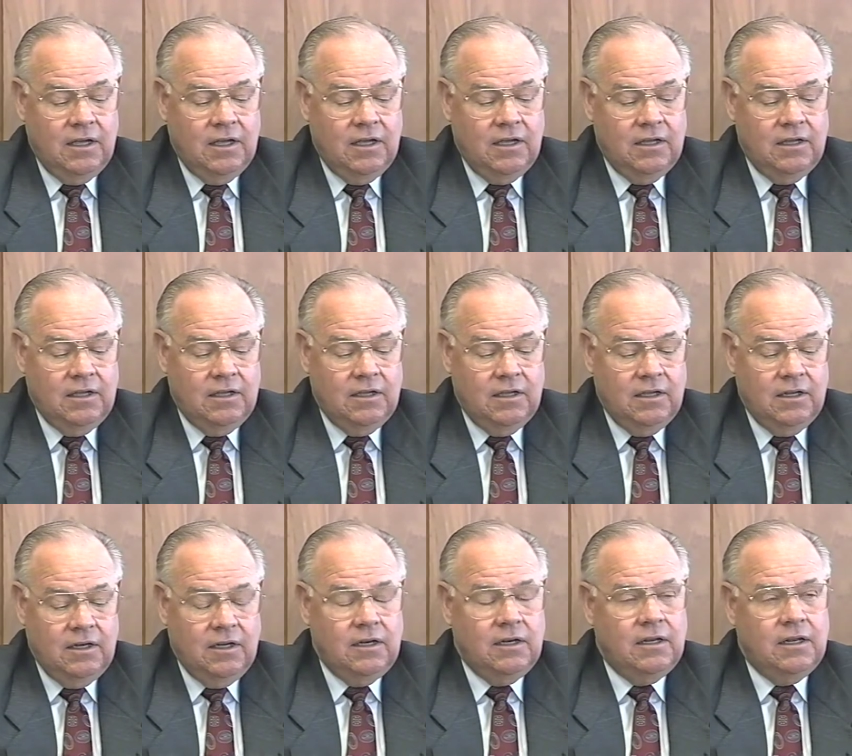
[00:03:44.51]
a
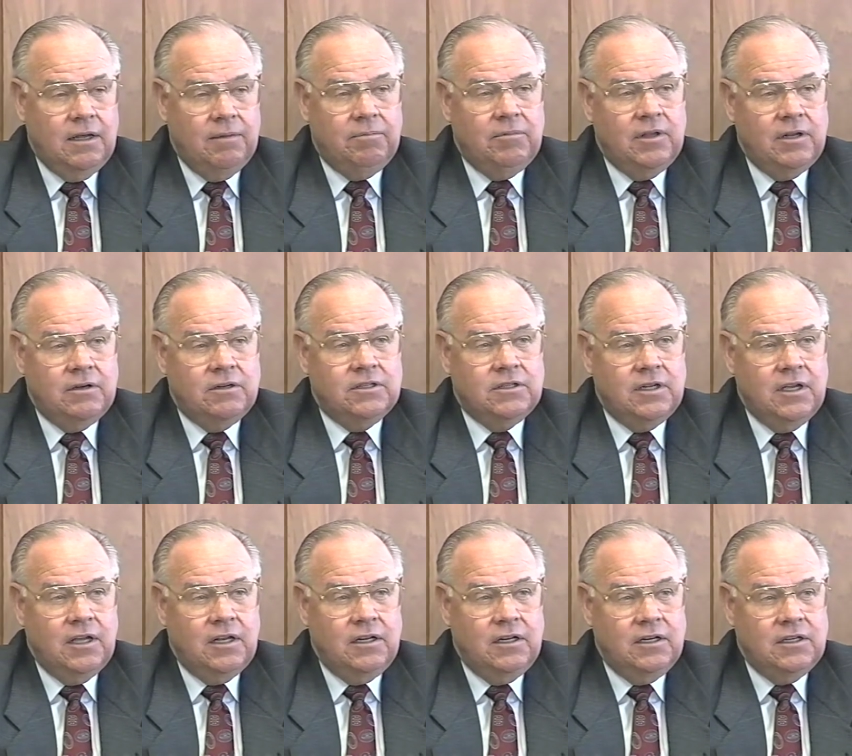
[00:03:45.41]
an in-depth
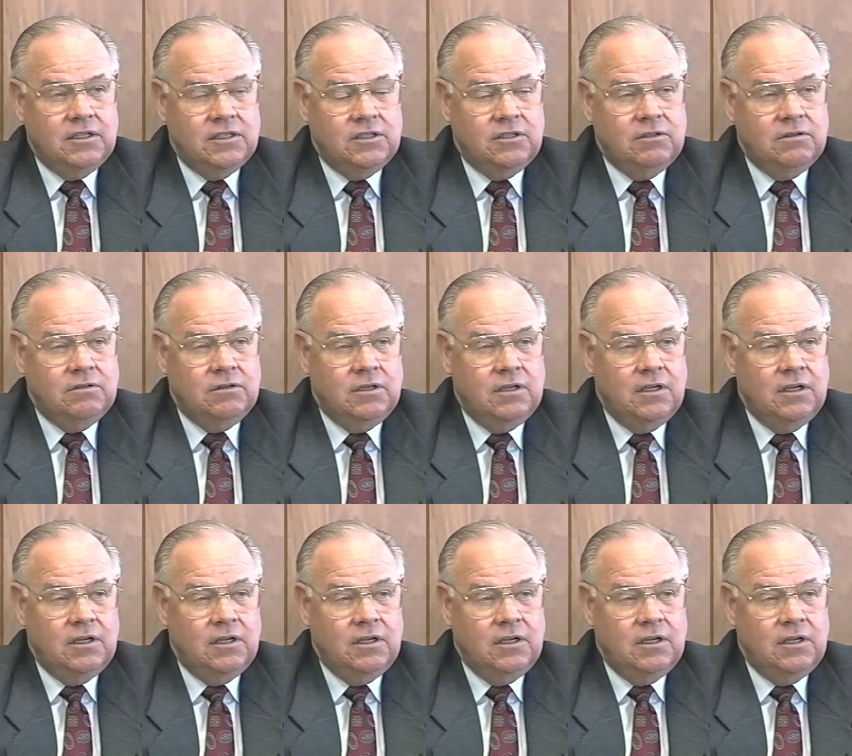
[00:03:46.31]
understanding as to